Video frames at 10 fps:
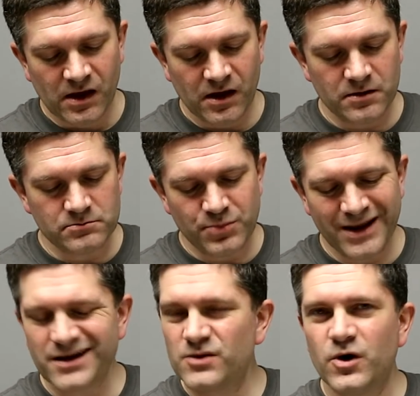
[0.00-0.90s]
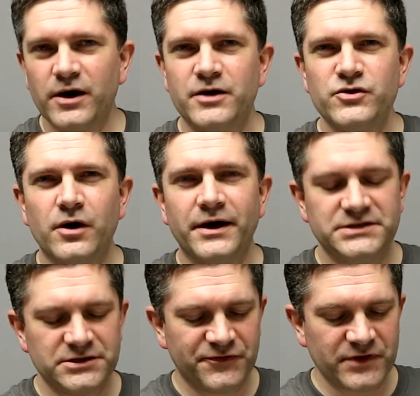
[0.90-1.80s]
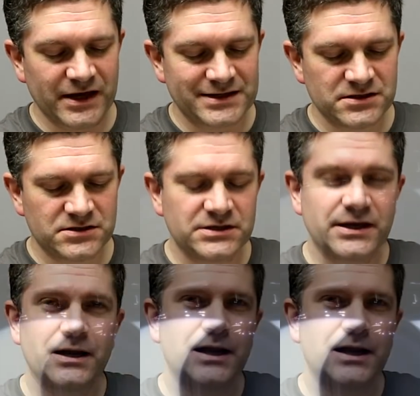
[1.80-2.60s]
Black and white are not ideal for that, because they did get a